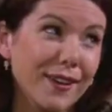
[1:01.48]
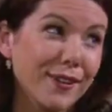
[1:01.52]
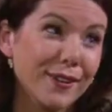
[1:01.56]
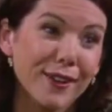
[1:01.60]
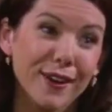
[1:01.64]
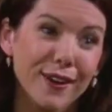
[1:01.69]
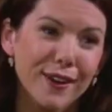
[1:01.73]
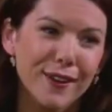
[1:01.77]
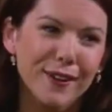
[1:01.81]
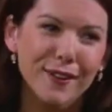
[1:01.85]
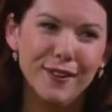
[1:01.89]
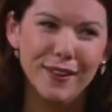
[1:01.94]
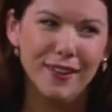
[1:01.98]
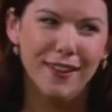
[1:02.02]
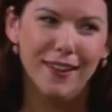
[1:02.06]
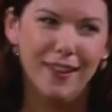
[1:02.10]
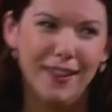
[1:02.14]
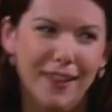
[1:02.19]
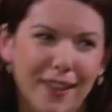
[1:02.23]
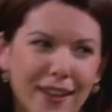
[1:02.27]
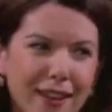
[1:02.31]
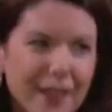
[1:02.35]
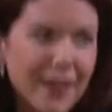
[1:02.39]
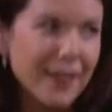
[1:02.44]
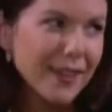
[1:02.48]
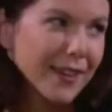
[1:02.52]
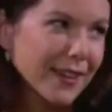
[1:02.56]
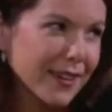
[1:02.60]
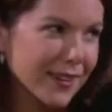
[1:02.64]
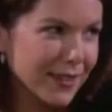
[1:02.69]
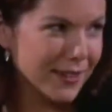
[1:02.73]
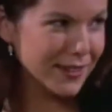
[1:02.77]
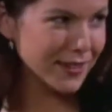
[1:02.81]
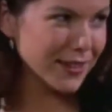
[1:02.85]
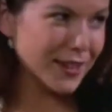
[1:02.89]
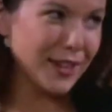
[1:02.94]
know.
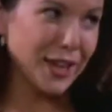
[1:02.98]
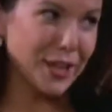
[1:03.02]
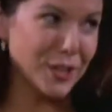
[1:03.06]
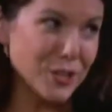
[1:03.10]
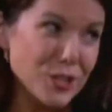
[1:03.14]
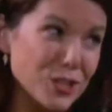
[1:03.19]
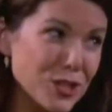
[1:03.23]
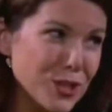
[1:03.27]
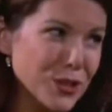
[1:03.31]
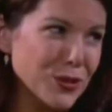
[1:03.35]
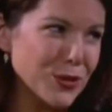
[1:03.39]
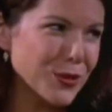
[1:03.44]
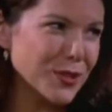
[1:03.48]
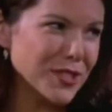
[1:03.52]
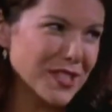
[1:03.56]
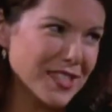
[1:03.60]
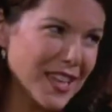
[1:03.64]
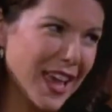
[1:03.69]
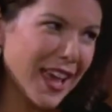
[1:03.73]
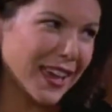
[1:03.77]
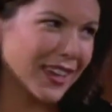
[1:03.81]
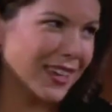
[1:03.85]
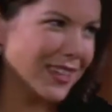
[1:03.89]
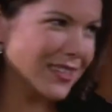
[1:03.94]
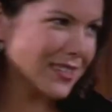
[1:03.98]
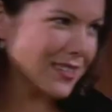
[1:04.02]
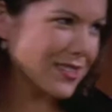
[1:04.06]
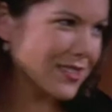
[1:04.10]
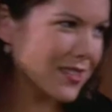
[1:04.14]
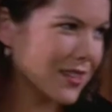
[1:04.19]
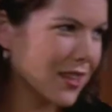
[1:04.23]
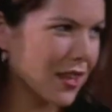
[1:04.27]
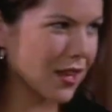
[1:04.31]
Got a two in Zagat's.